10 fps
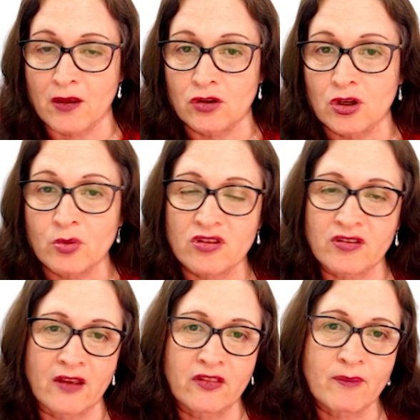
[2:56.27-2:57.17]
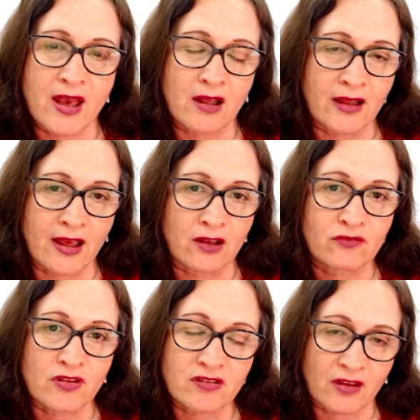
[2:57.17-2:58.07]
You would say them out loud for
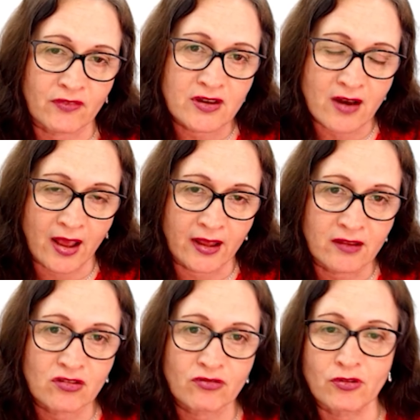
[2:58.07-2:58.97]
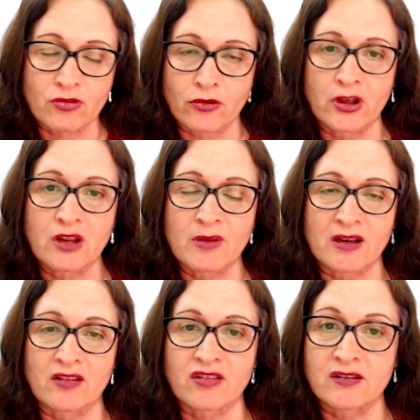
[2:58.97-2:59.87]
7 days for 30
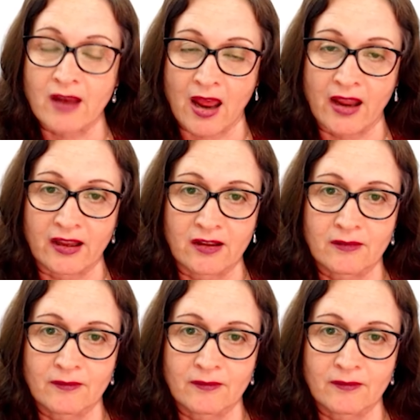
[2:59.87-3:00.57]
minutes a day.